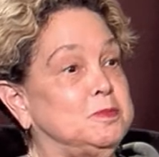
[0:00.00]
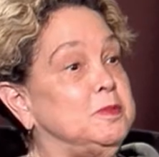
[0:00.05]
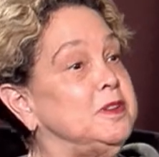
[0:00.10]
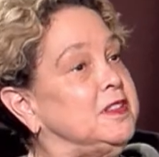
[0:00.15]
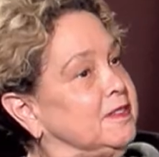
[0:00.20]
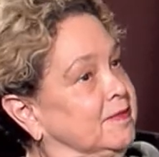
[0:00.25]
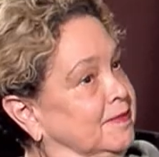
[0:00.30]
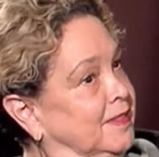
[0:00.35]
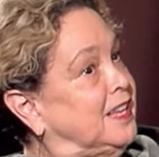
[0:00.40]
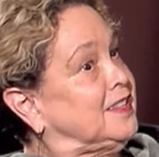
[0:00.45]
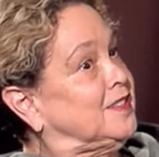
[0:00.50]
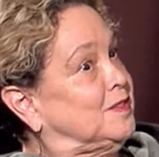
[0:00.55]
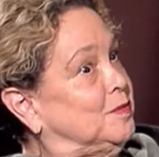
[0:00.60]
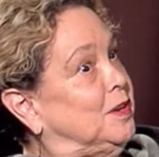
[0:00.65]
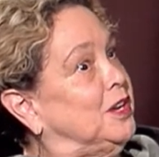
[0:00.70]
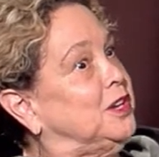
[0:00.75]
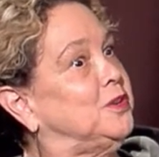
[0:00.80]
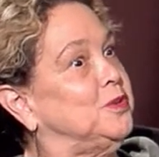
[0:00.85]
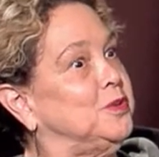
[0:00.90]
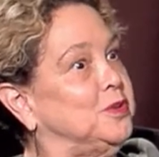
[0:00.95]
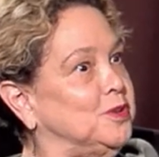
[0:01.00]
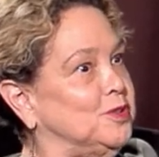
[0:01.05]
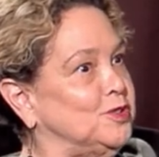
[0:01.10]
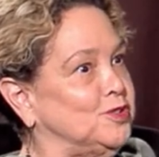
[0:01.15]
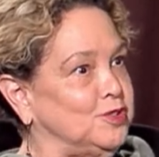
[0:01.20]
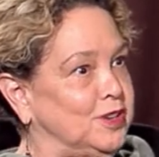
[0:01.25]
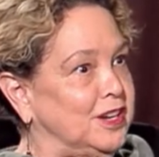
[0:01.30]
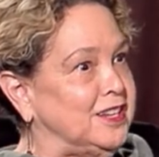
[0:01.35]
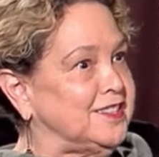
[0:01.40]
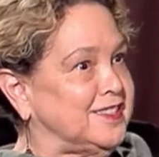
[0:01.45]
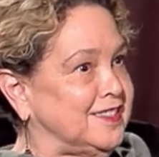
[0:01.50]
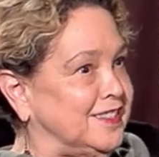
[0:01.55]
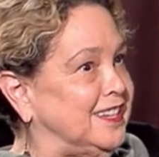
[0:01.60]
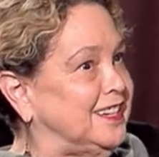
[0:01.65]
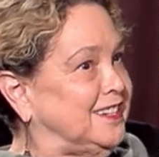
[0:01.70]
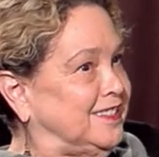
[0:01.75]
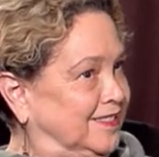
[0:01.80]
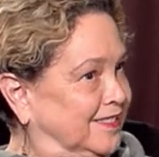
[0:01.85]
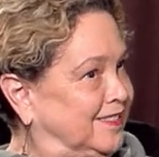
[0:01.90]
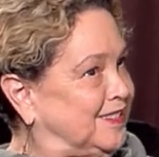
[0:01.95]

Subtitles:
but that's why Google Translate